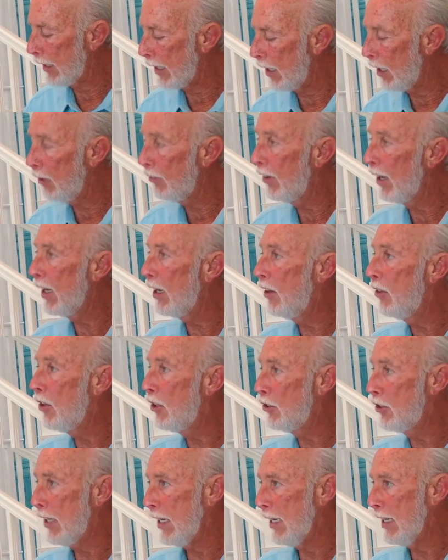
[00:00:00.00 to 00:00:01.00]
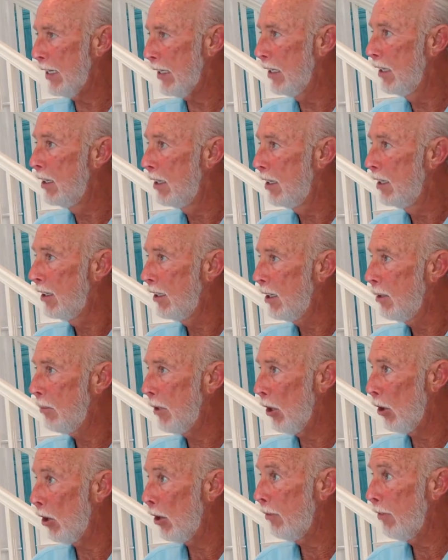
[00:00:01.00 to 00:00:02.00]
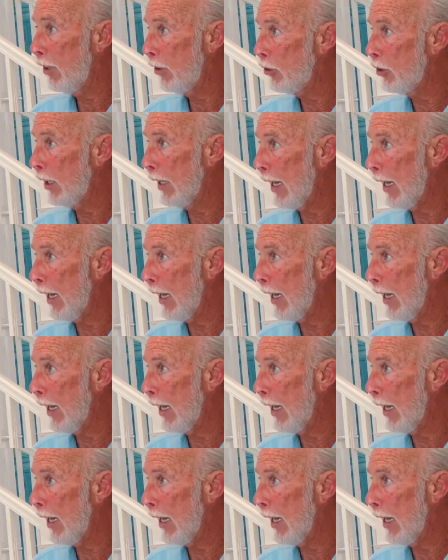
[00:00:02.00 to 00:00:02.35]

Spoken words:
elevated. The tin can be artificially